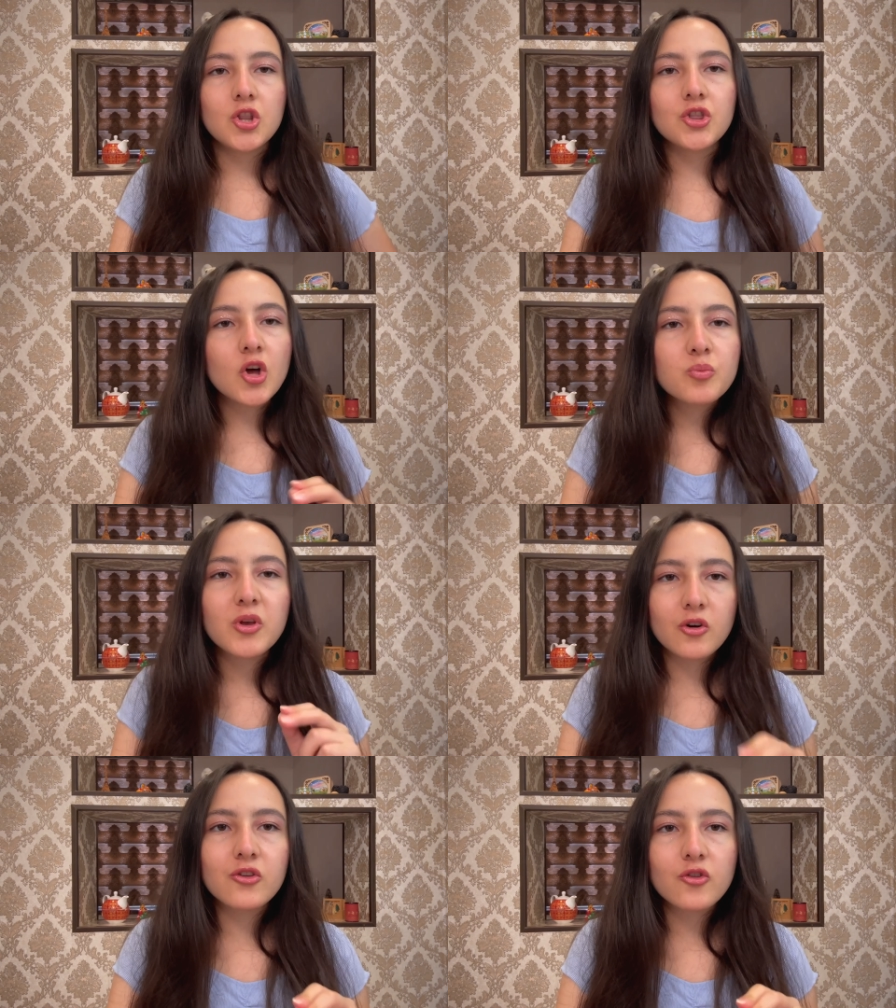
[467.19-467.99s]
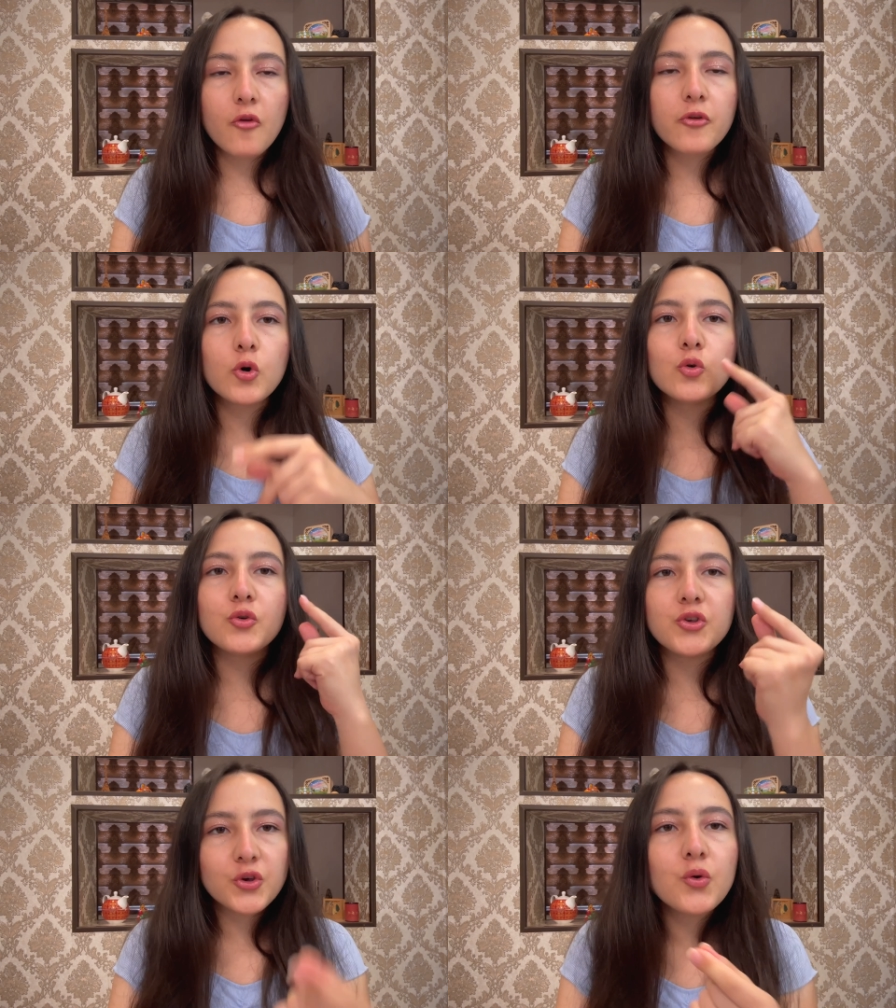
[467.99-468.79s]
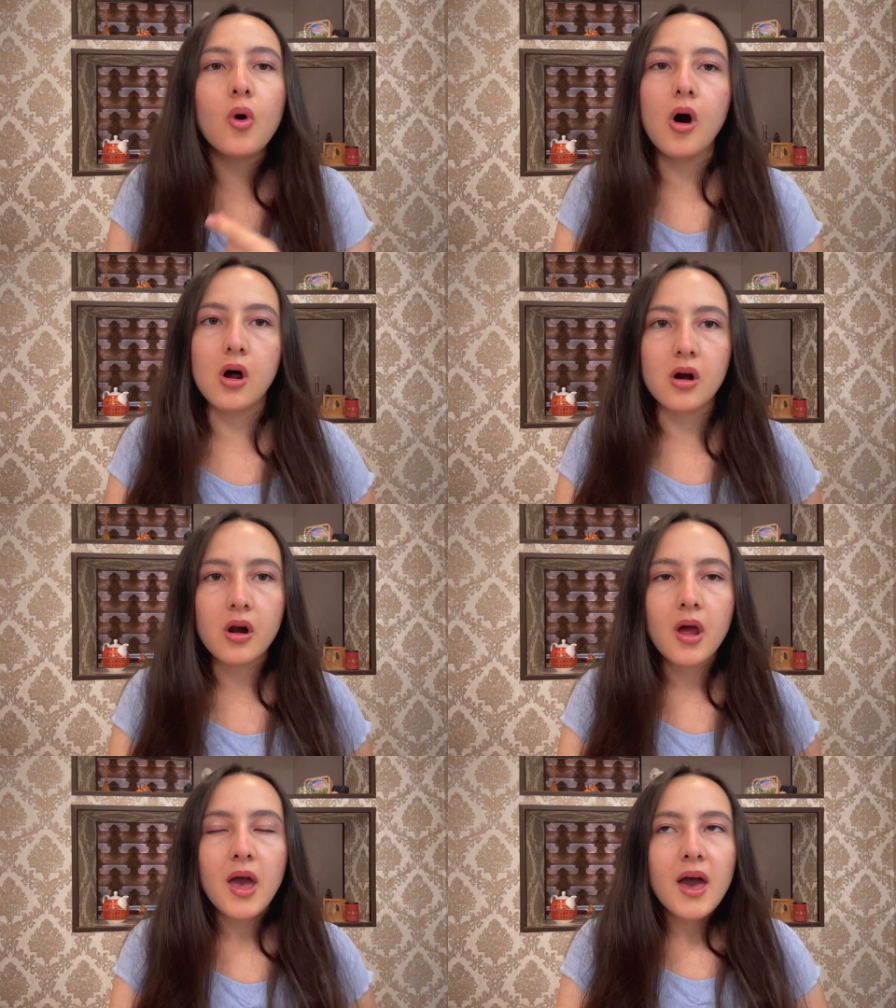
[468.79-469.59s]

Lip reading: not because of who you are.